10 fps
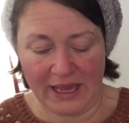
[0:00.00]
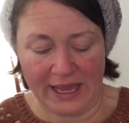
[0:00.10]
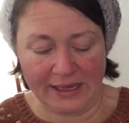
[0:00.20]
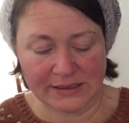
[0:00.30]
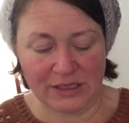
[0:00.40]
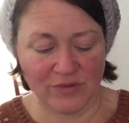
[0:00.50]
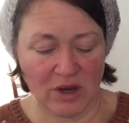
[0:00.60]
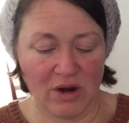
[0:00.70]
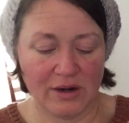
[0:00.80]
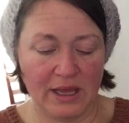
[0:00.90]
hanks of
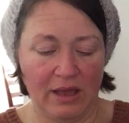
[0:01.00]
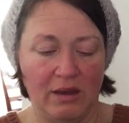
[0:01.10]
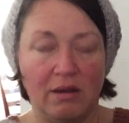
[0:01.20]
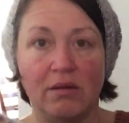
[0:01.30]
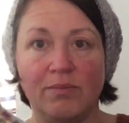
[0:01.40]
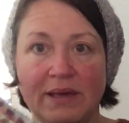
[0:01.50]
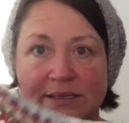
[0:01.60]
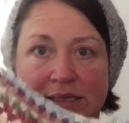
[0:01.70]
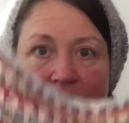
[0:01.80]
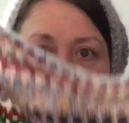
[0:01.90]
yarn in,
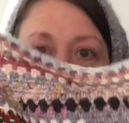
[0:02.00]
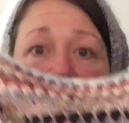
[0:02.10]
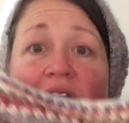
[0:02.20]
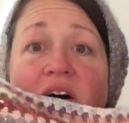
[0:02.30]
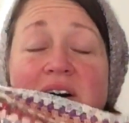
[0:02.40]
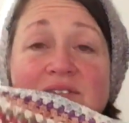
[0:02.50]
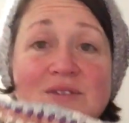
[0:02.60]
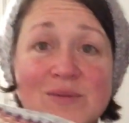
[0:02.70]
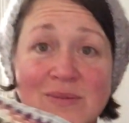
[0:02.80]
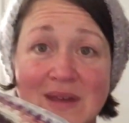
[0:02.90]
basically, all
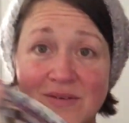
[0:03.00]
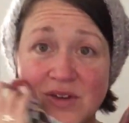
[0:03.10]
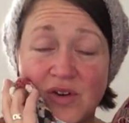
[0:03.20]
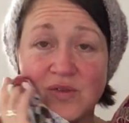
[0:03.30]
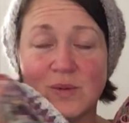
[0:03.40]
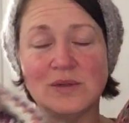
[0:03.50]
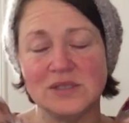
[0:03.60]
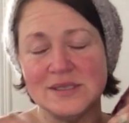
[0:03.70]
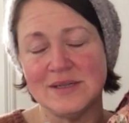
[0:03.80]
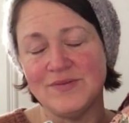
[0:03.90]
from leftover, well,
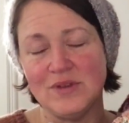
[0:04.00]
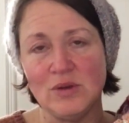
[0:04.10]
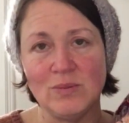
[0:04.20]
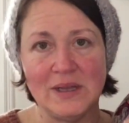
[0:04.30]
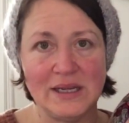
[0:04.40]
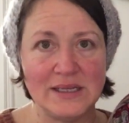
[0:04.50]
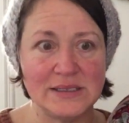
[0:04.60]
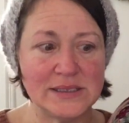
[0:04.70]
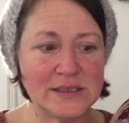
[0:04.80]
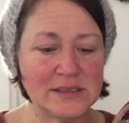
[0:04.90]
just a few
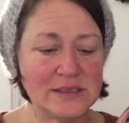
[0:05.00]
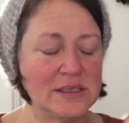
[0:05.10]
minis.